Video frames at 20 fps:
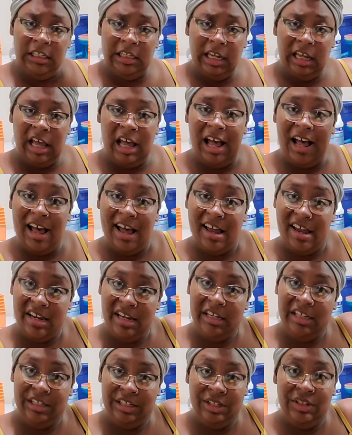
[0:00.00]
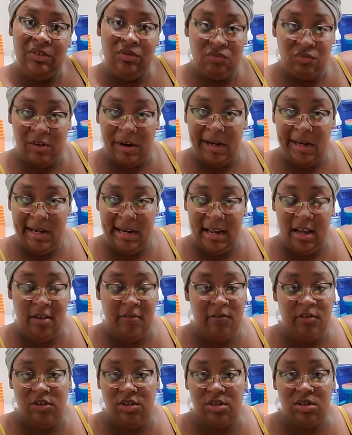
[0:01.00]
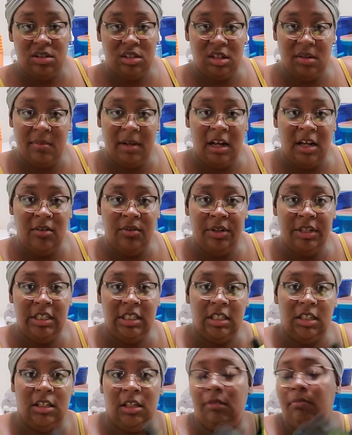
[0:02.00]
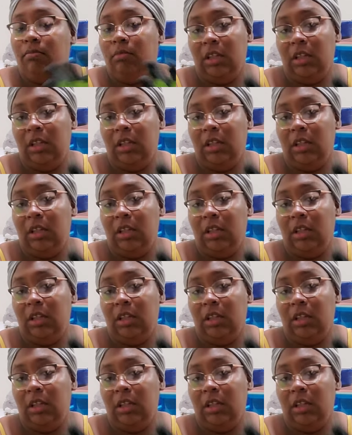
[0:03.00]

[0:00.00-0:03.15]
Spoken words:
high in right now for some odd reason.